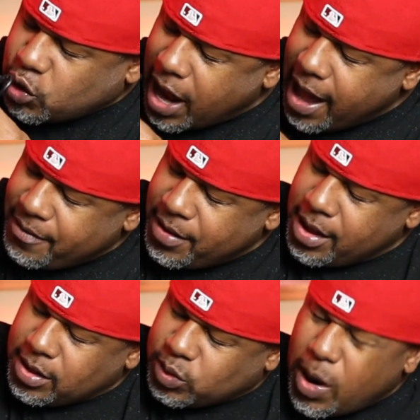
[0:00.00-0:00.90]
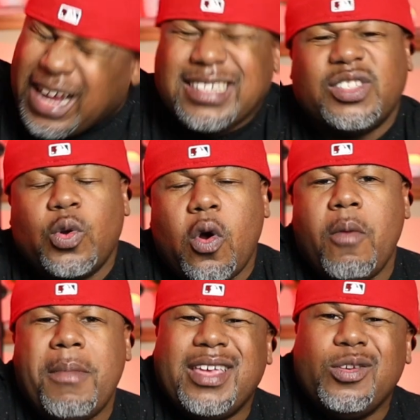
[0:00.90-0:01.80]
drive where I can store all
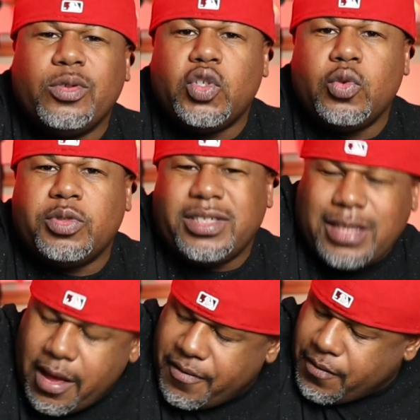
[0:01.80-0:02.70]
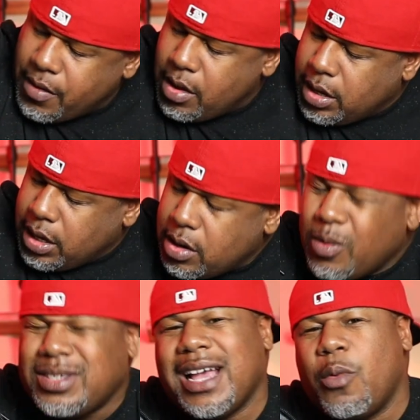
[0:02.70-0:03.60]
my YouTube stuff.
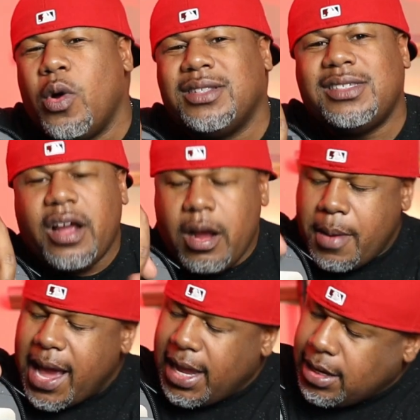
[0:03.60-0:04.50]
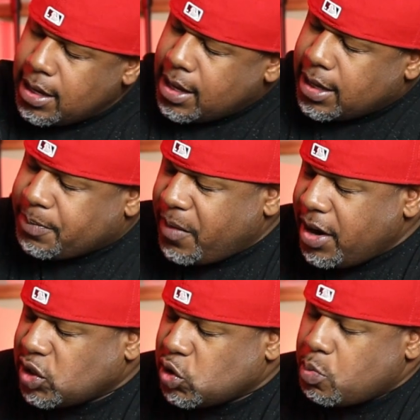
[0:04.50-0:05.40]
It's like 1 terabyte.
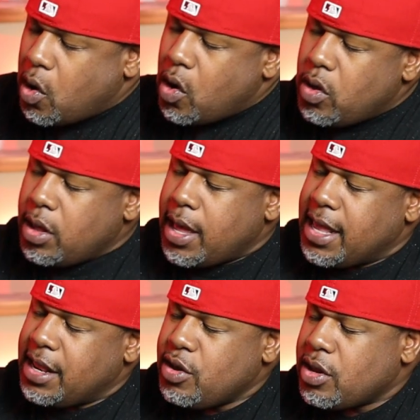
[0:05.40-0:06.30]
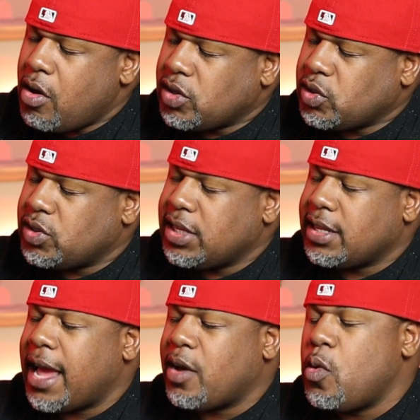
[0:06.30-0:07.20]
Very small, and you can also stick
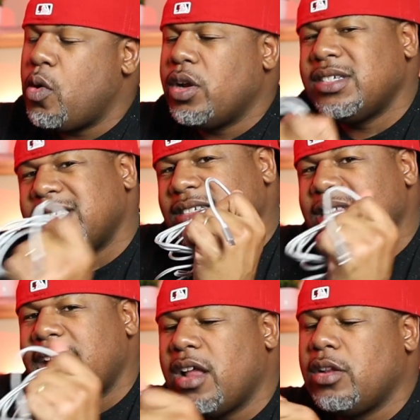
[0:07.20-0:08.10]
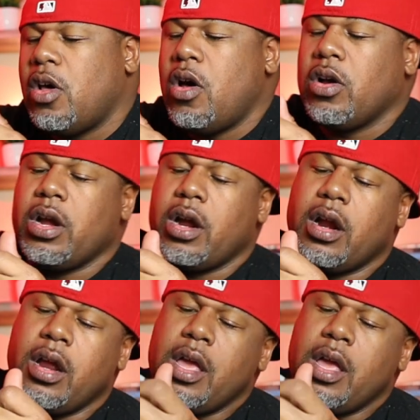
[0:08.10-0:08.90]
like cords. This is like a longer